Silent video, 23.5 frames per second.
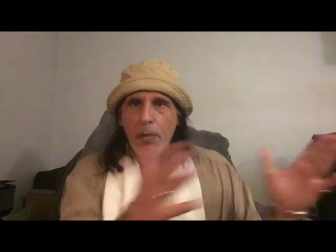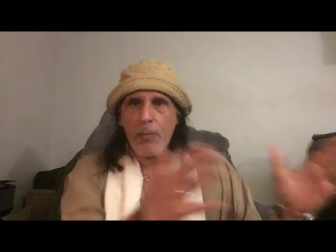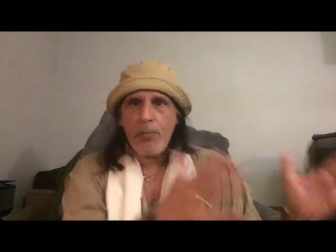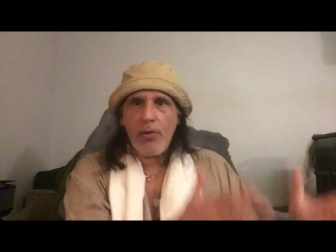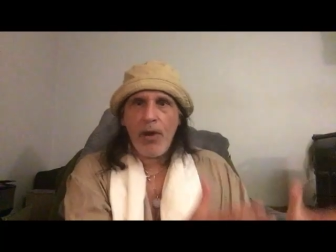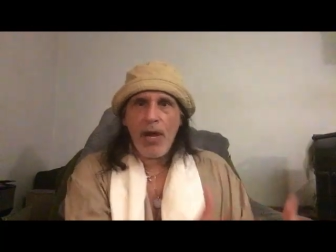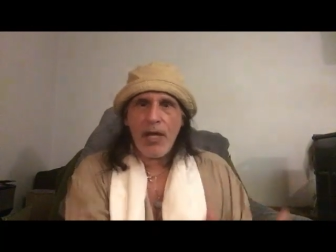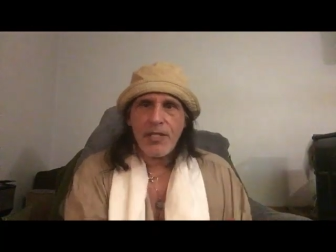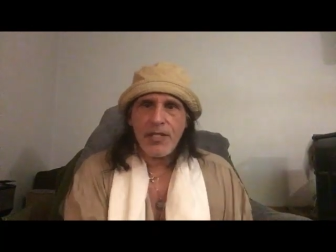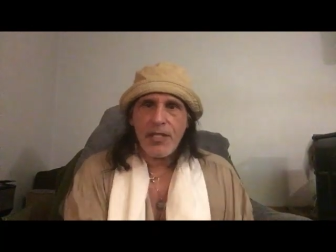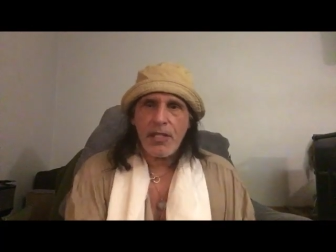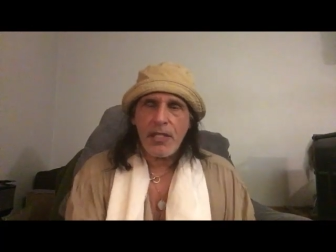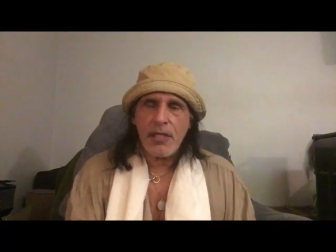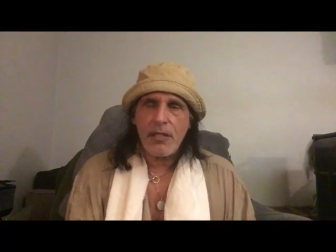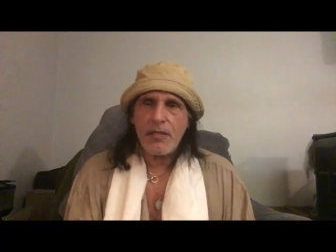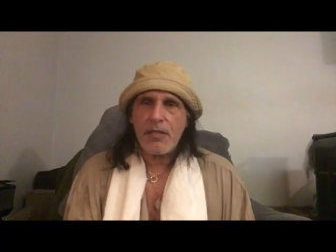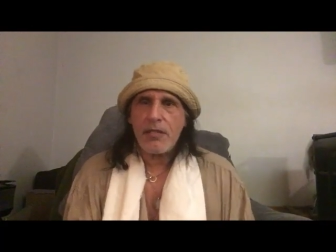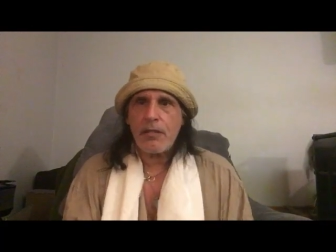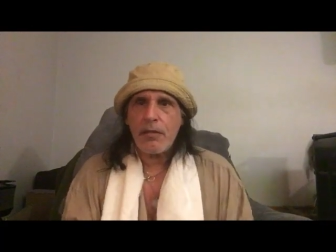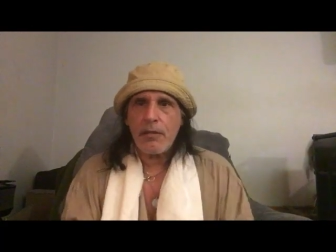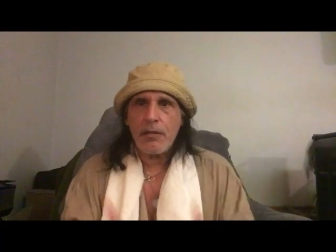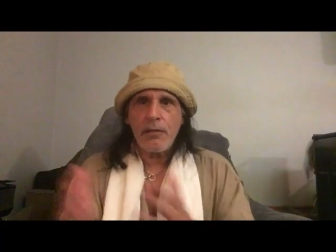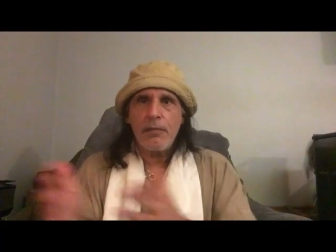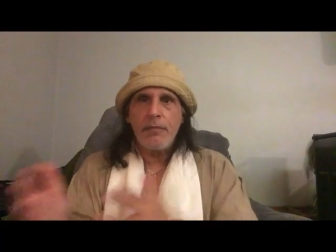
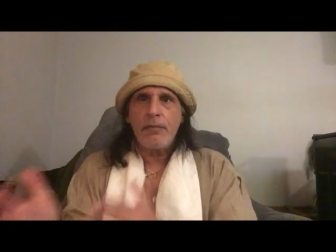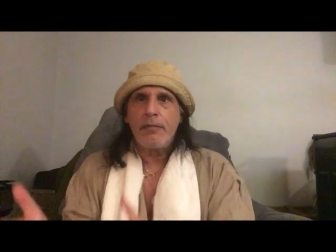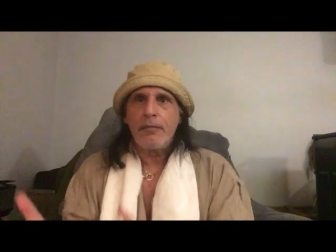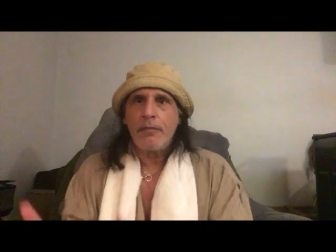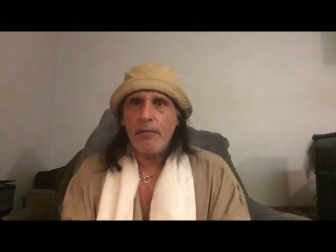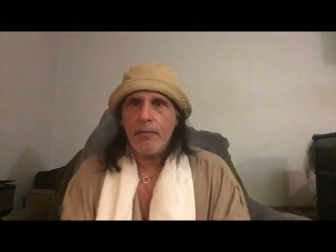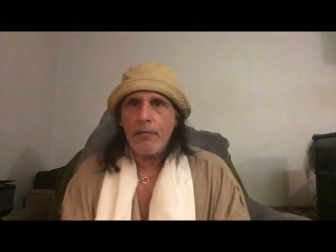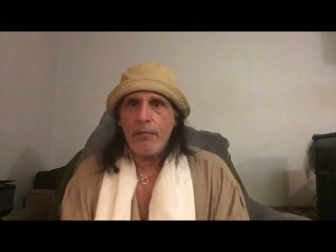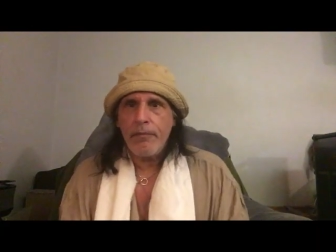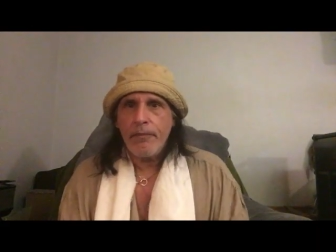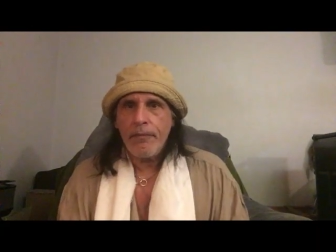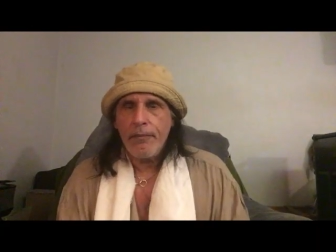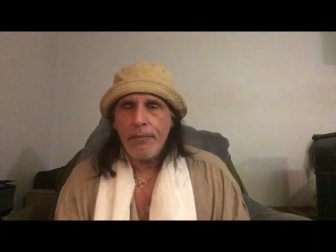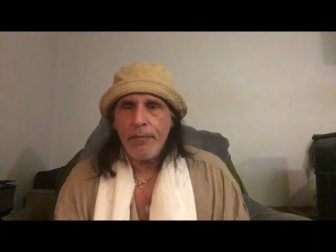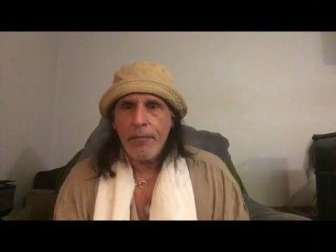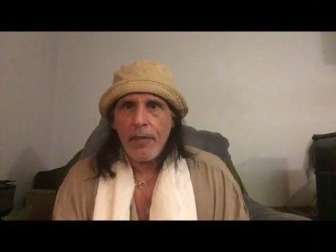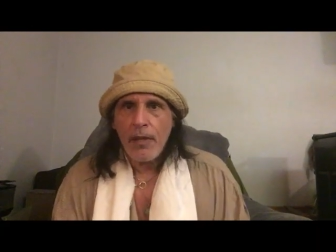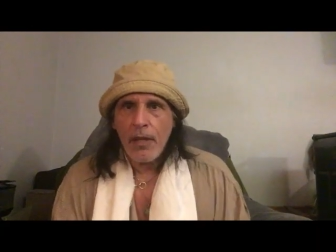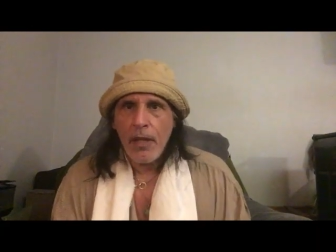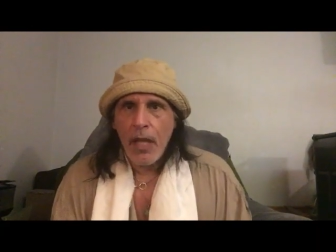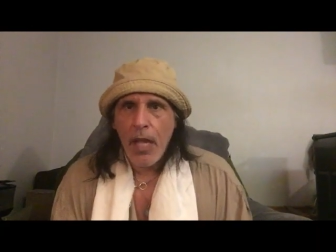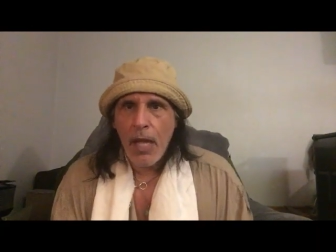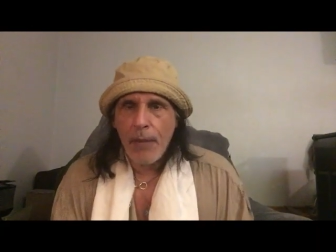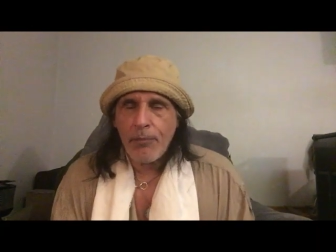presidents,
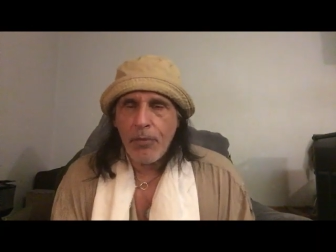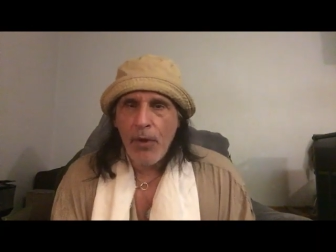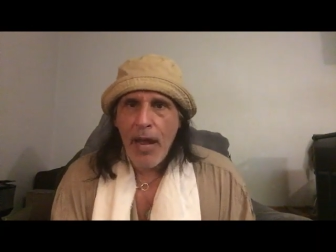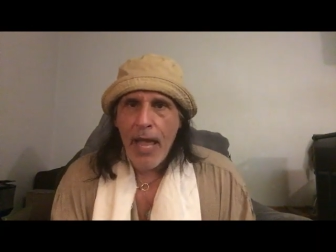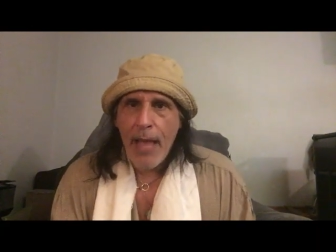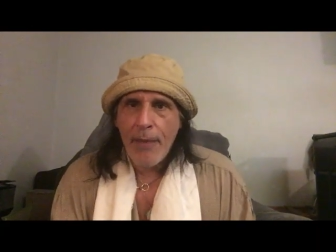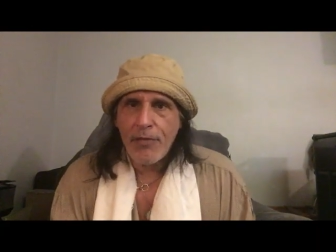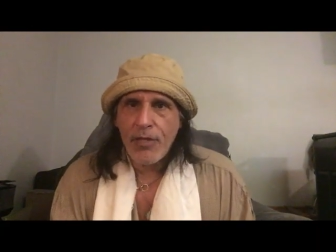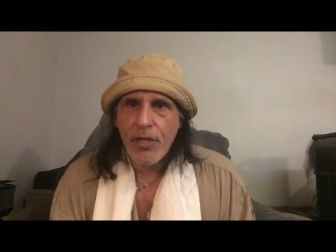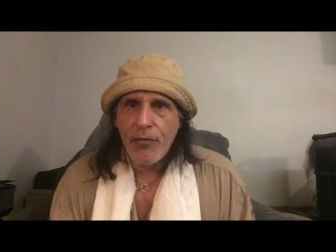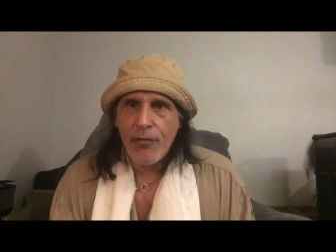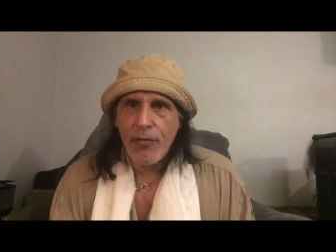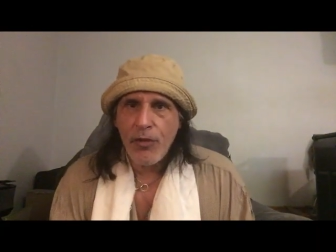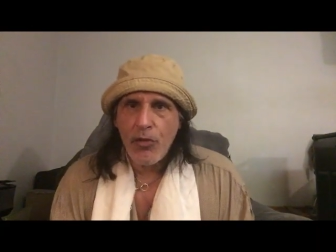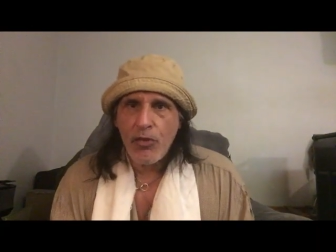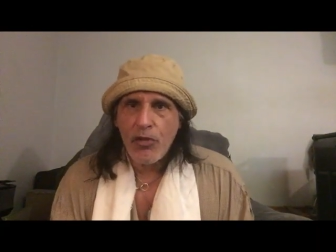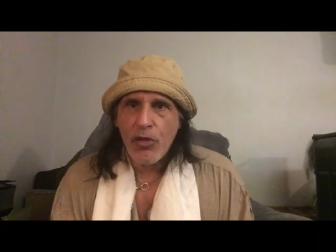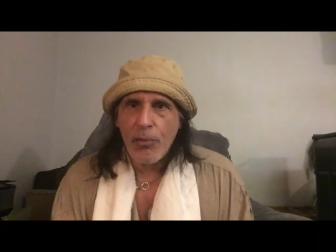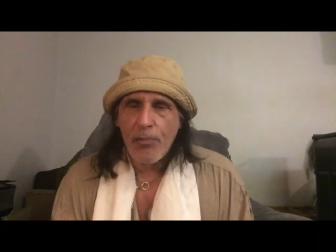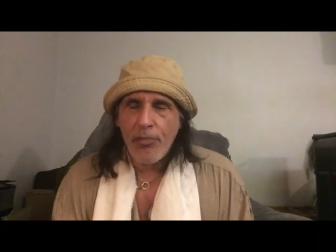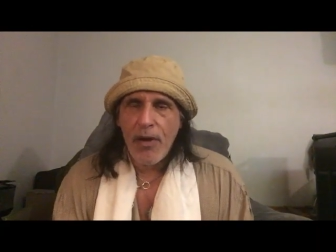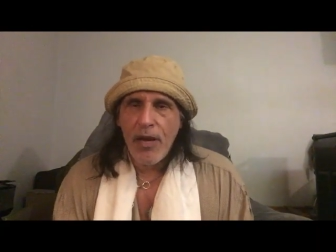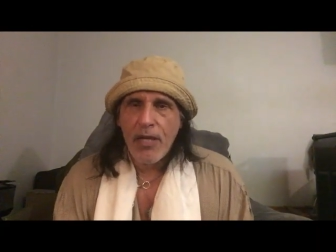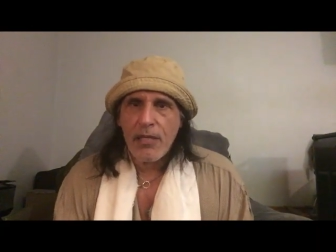and perhaps a
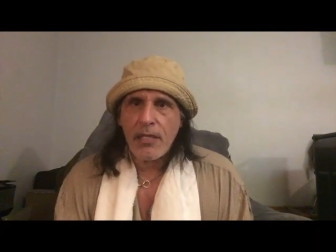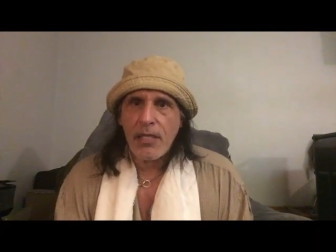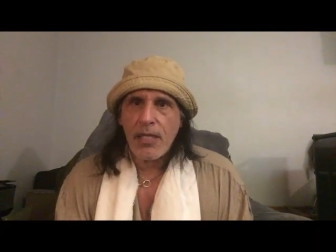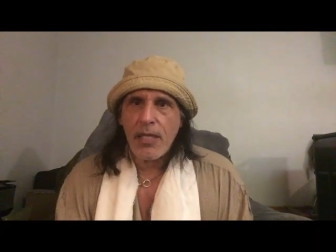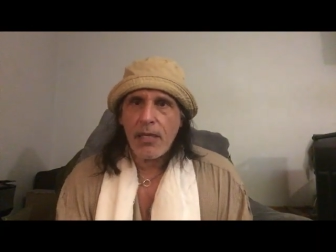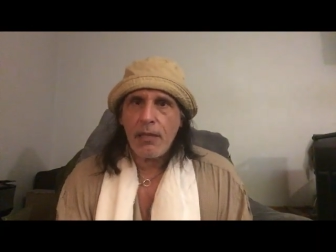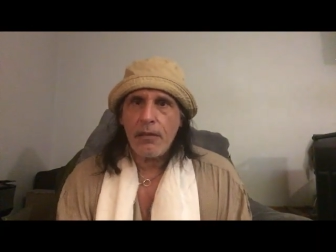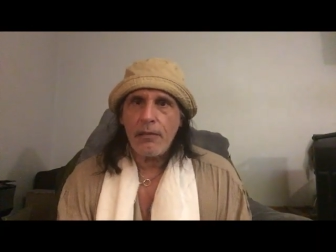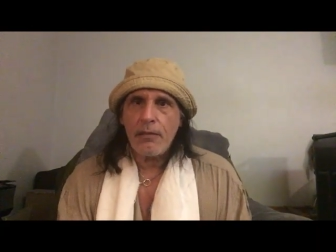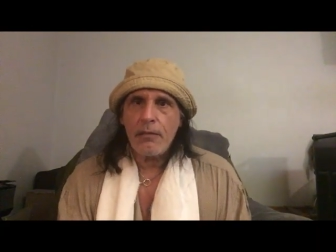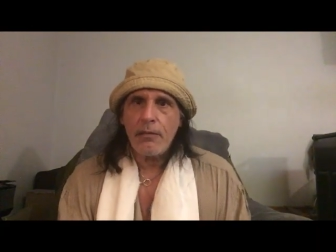future president.